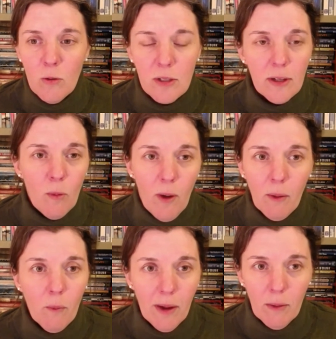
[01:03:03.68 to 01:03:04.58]
who's going to
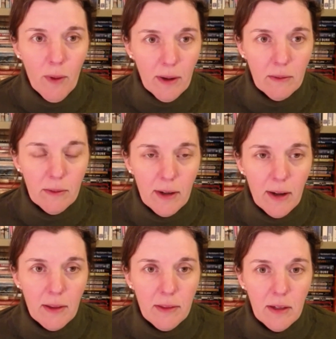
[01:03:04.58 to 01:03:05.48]
want what when, right?
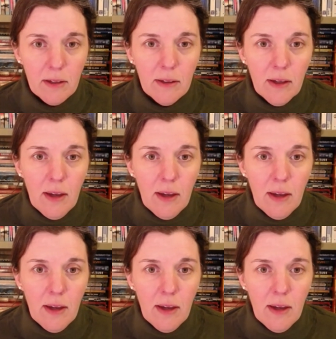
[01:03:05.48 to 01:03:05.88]
I think